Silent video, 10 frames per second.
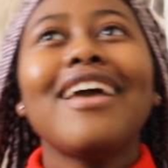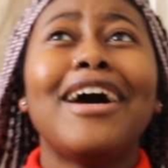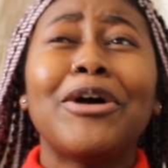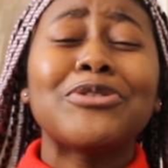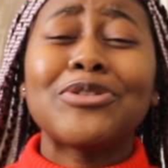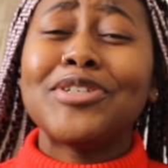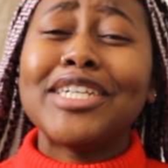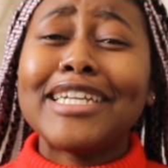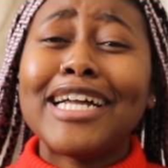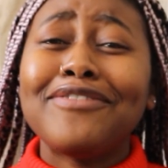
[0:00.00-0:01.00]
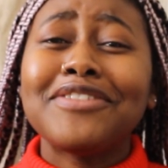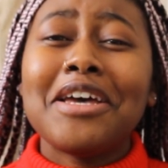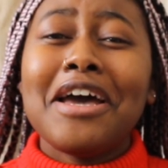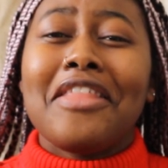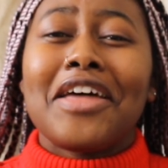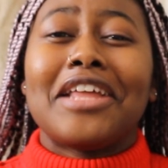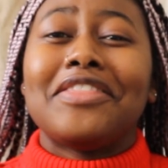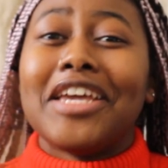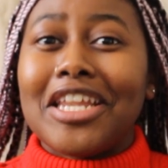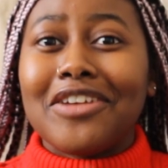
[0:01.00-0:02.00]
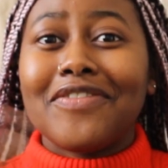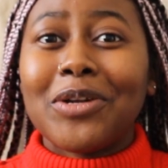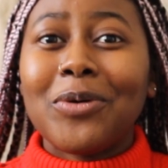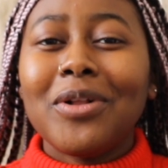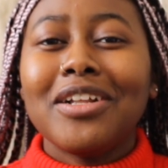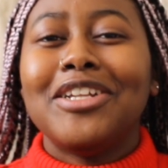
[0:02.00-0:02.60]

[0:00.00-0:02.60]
I also really loved that at the end of it all,